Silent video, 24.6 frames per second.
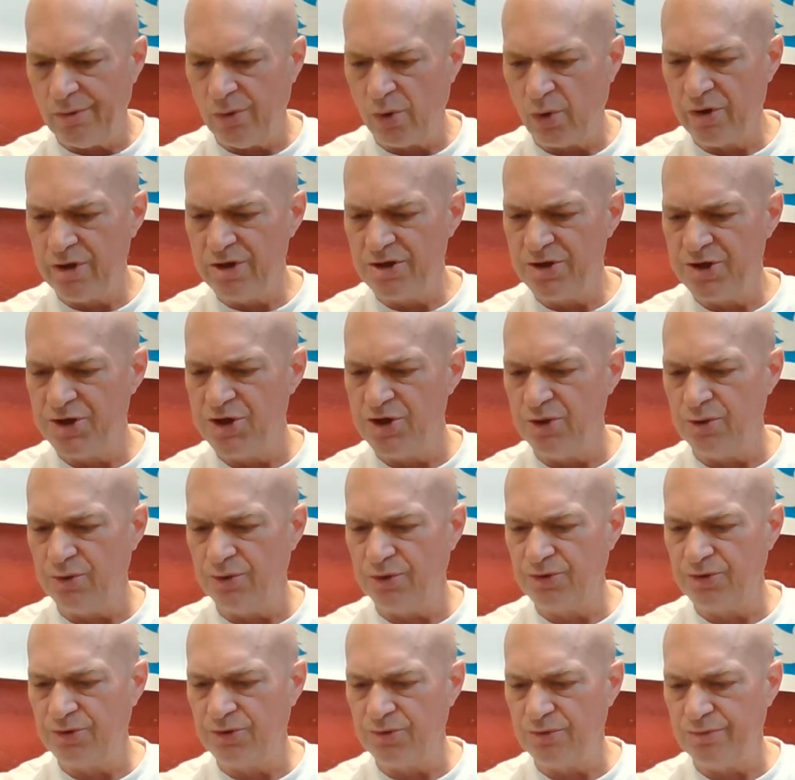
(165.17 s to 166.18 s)
Orange
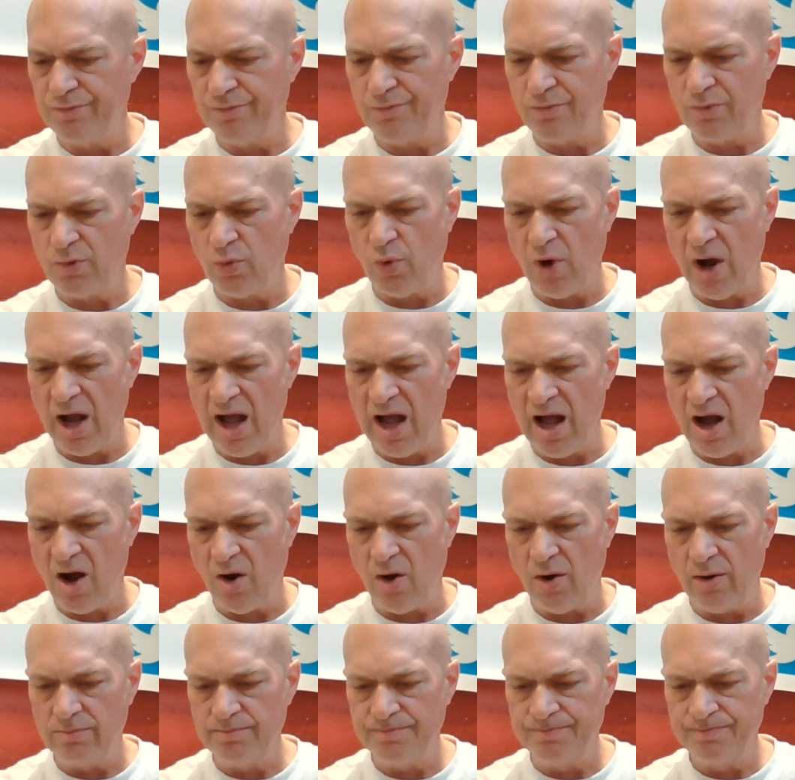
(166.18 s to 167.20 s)
juice. Wow.
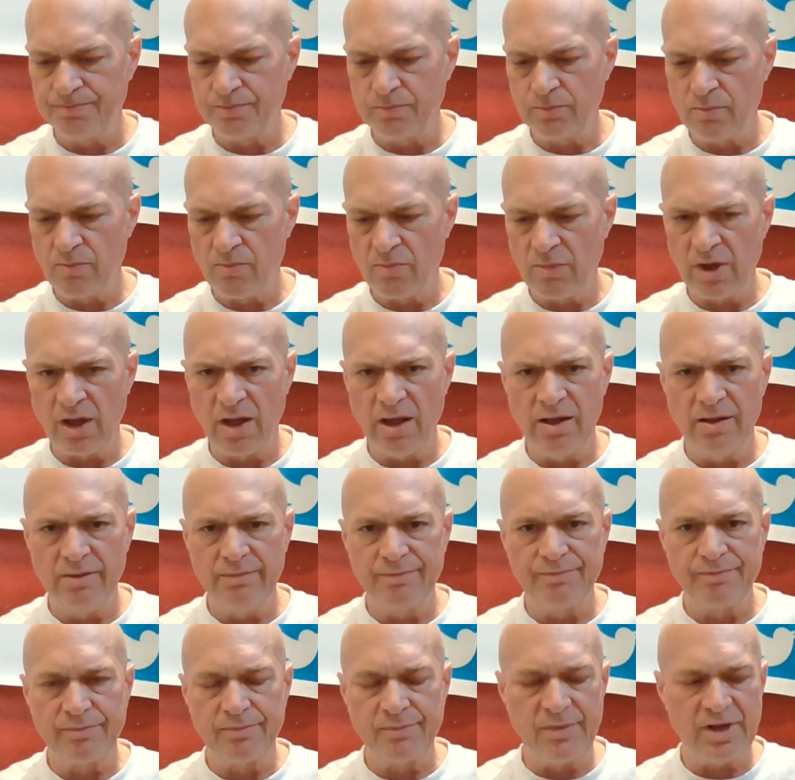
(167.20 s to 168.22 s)

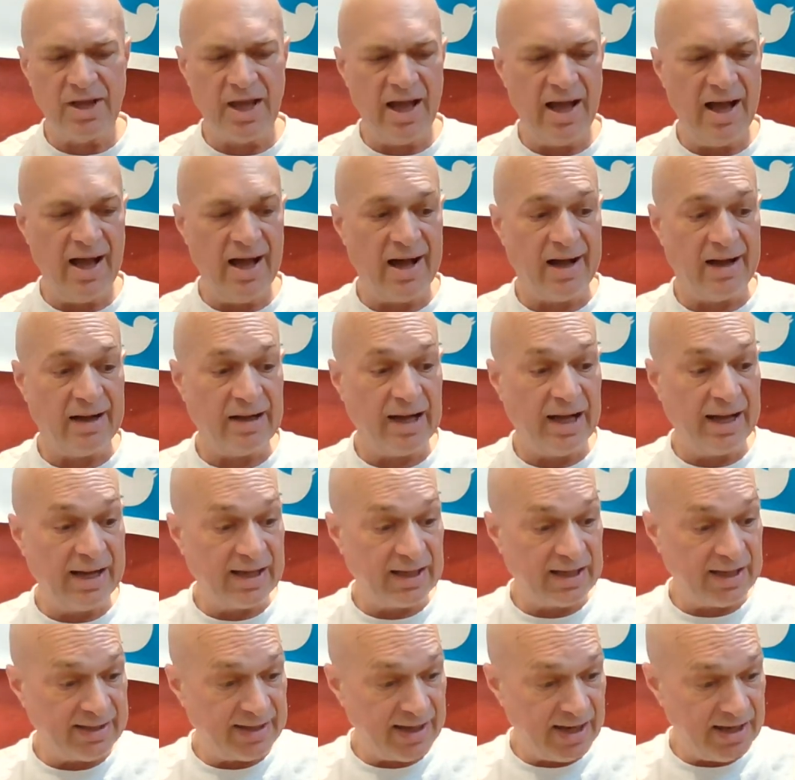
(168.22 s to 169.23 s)
Yeah, I
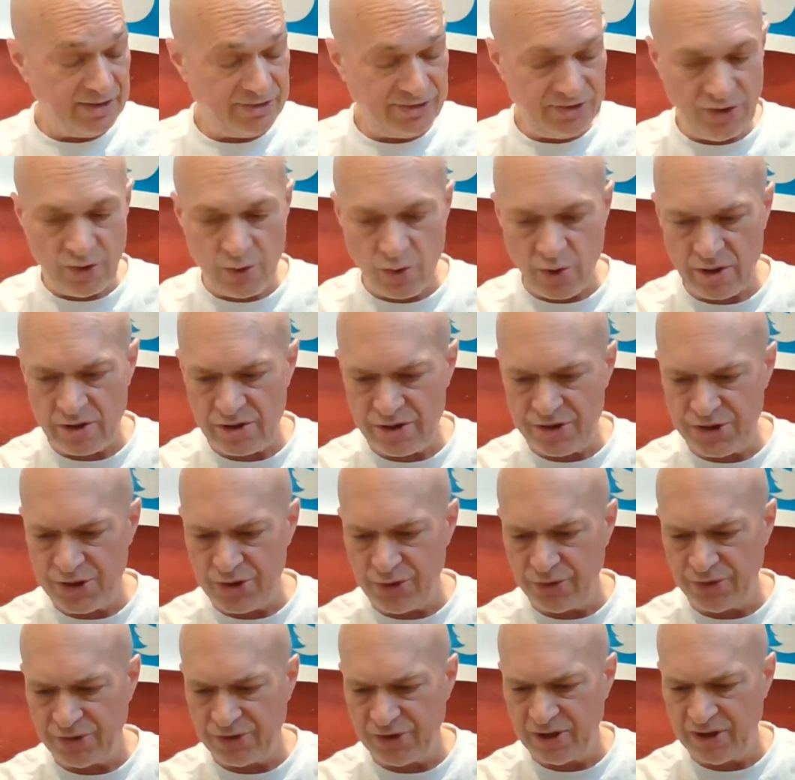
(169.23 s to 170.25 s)
can taste the orange
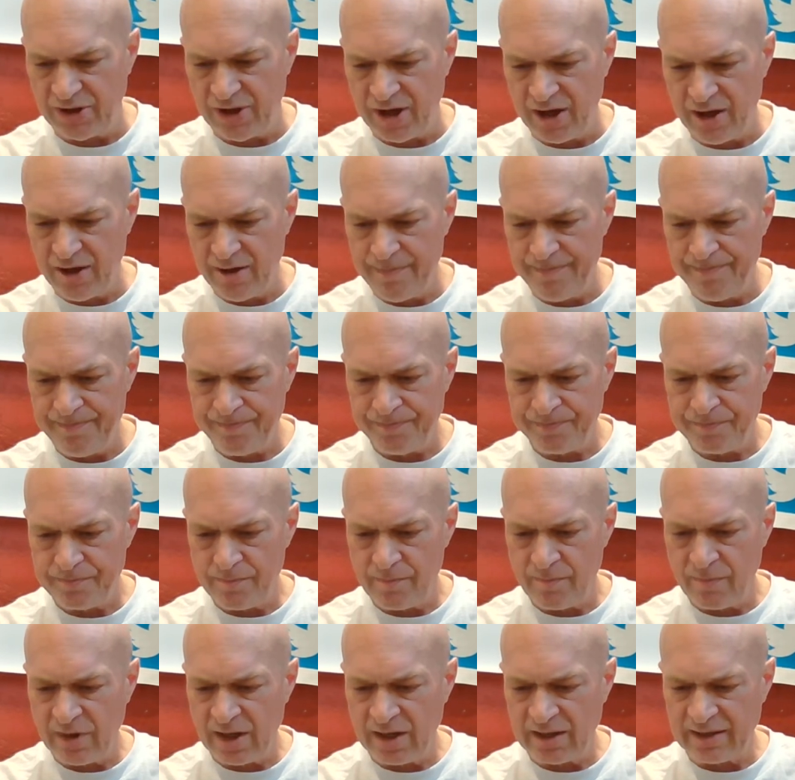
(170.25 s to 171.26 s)
juice in there
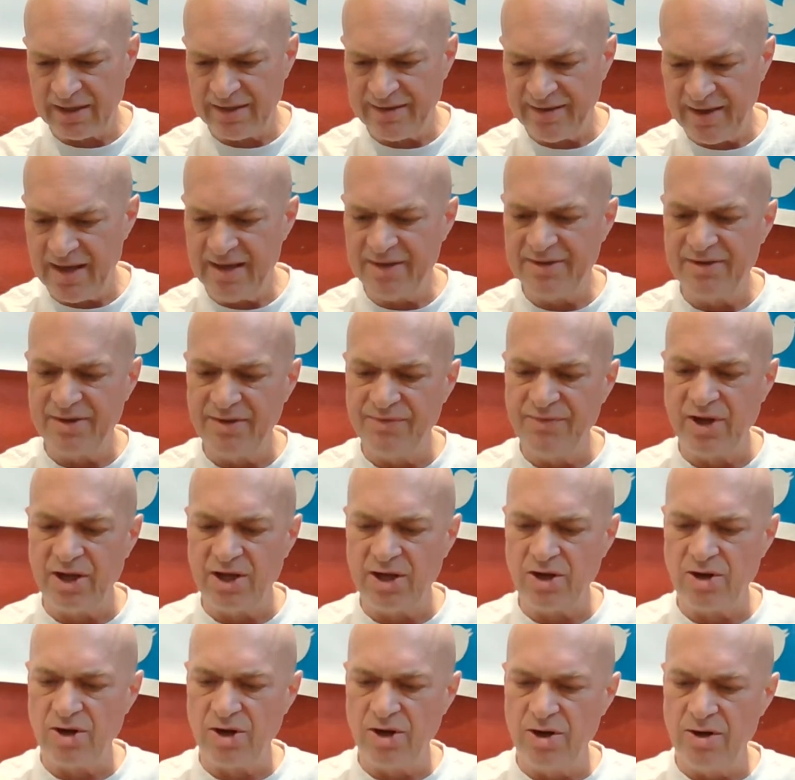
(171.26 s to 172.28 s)
and taste the
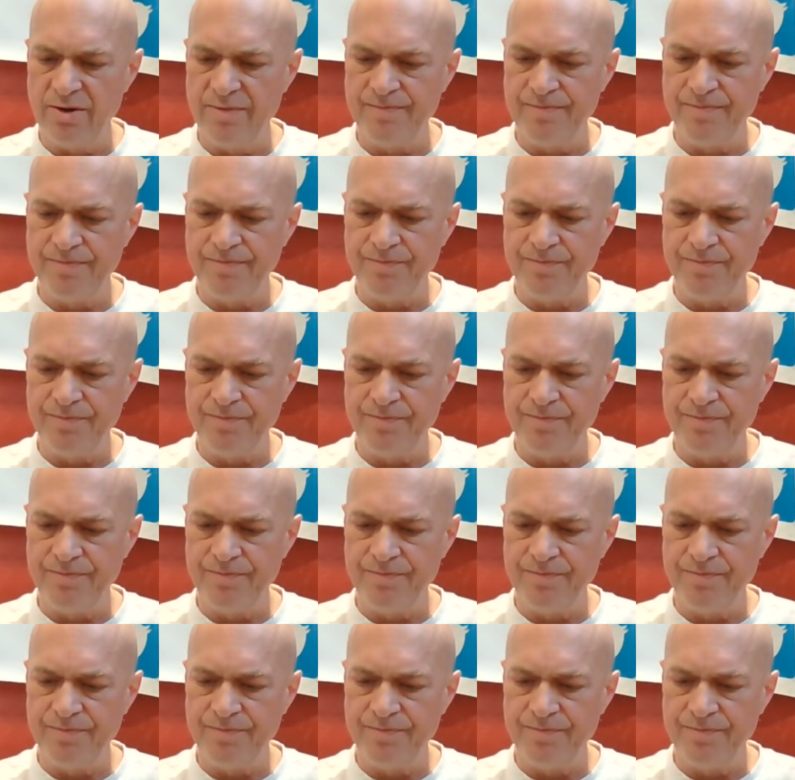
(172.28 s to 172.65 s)
vinegar.